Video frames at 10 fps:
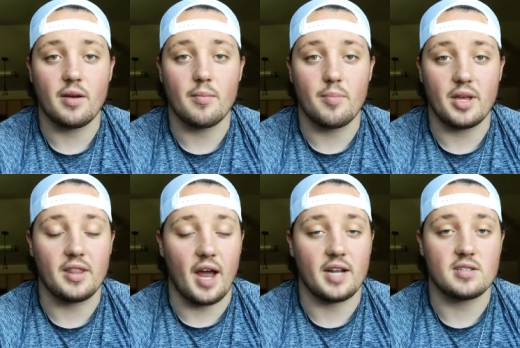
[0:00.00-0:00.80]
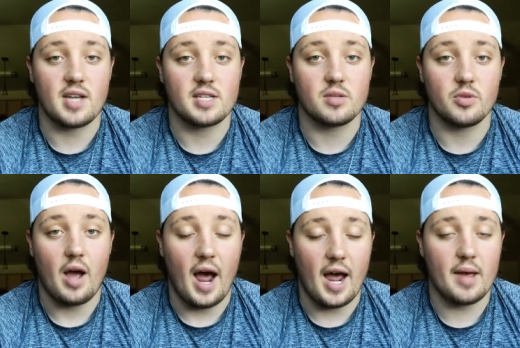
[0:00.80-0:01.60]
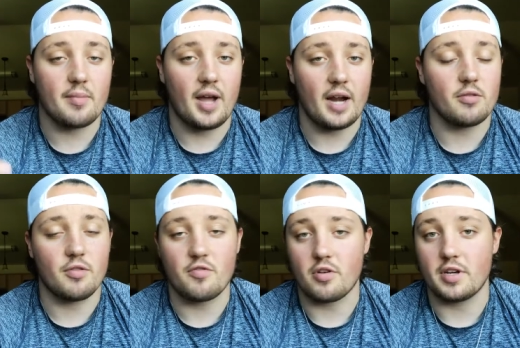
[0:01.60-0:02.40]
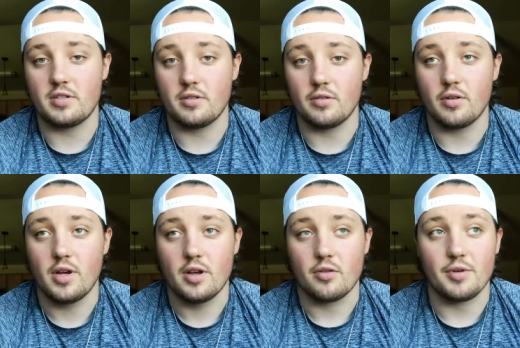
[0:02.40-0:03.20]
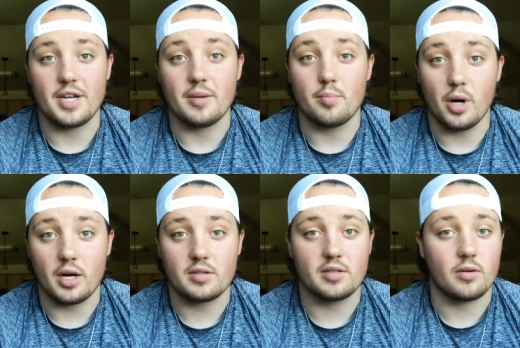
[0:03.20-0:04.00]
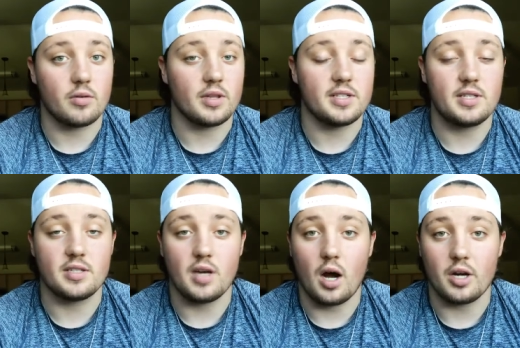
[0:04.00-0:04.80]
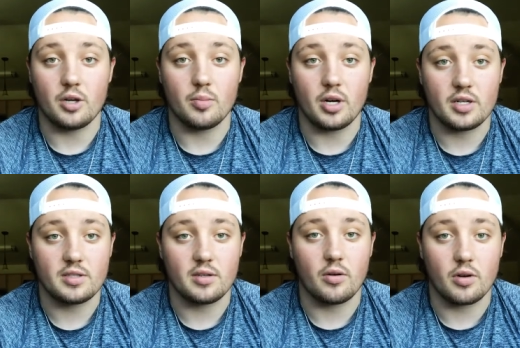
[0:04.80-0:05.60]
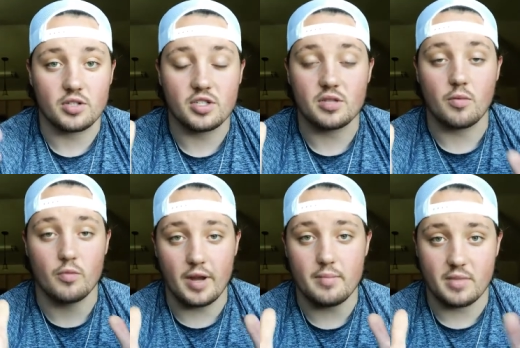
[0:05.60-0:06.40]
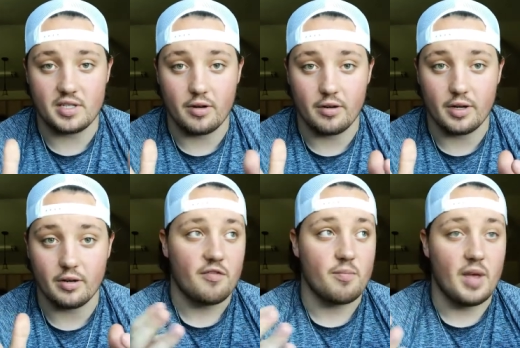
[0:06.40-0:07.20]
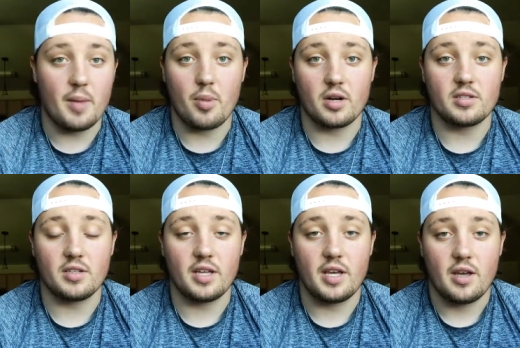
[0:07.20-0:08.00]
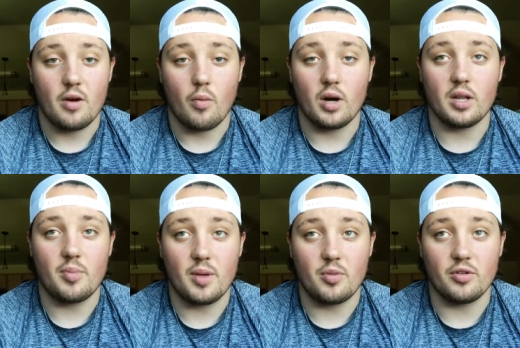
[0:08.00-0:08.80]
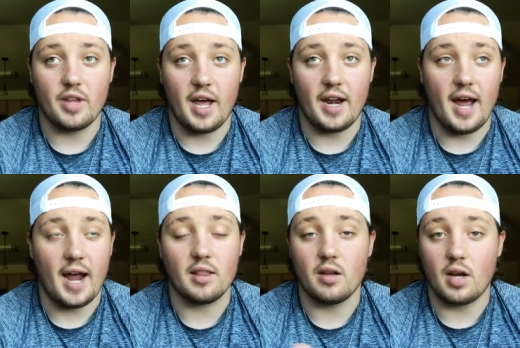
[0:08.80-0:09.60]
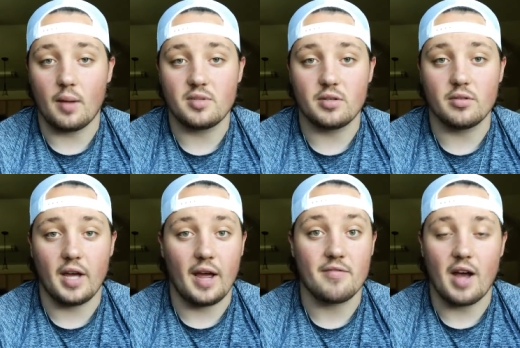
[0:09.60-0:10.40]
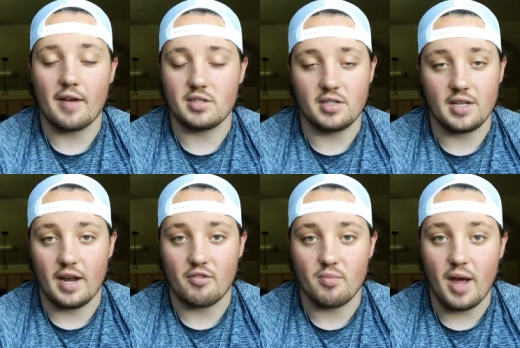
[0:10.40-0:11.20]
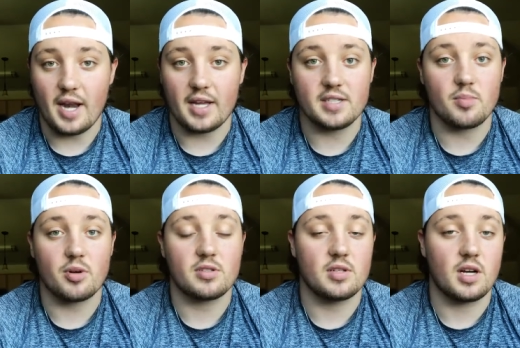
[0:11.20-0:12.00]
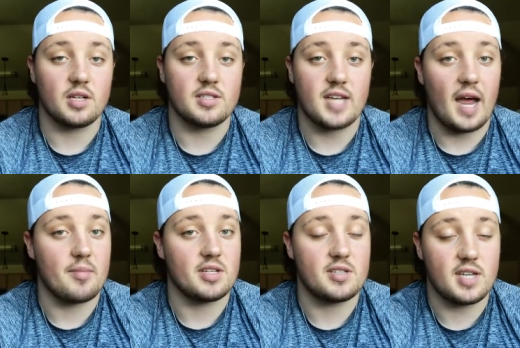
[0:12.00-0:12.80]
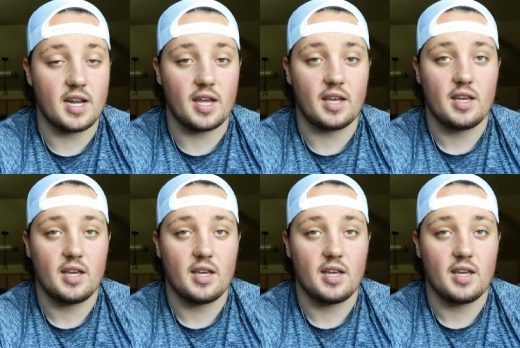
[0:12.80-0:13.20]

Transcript: be that accessible i am kind of referring to reading books or listening to audiobooks or just written material. Me personally, one of the people that I look up to that I've obviously never met is a person called Simon Sinek.